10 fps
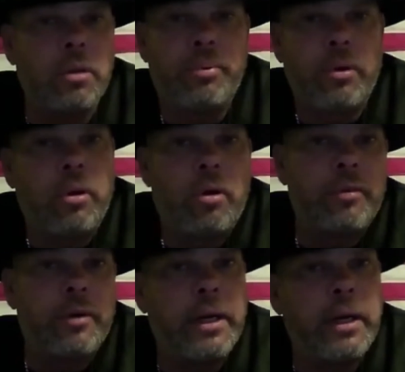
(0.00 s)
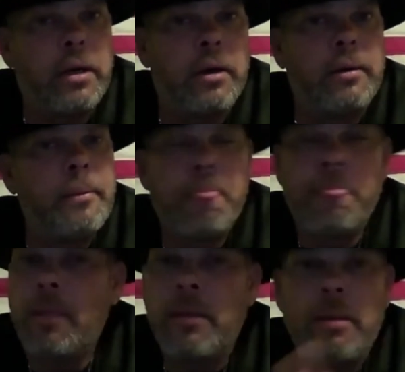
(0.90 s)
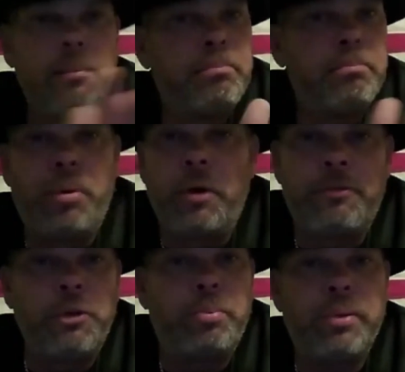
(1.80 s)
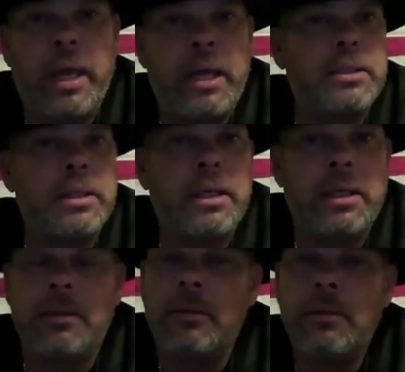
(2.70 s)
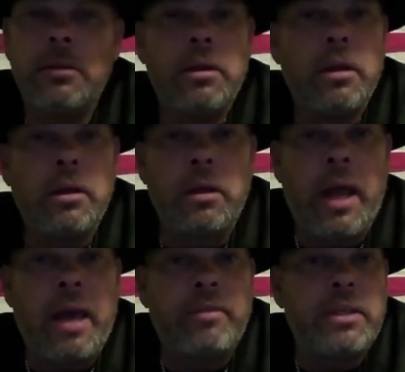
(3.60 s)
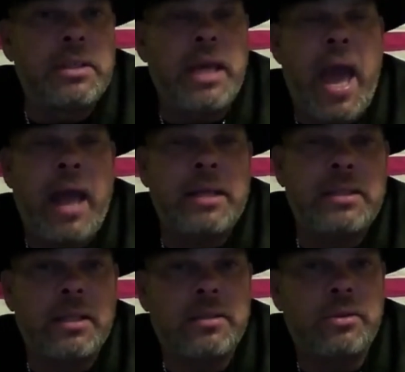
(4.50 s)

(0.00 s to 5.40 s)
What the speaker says: pull over here, put a few plants in, you'd have easy access to it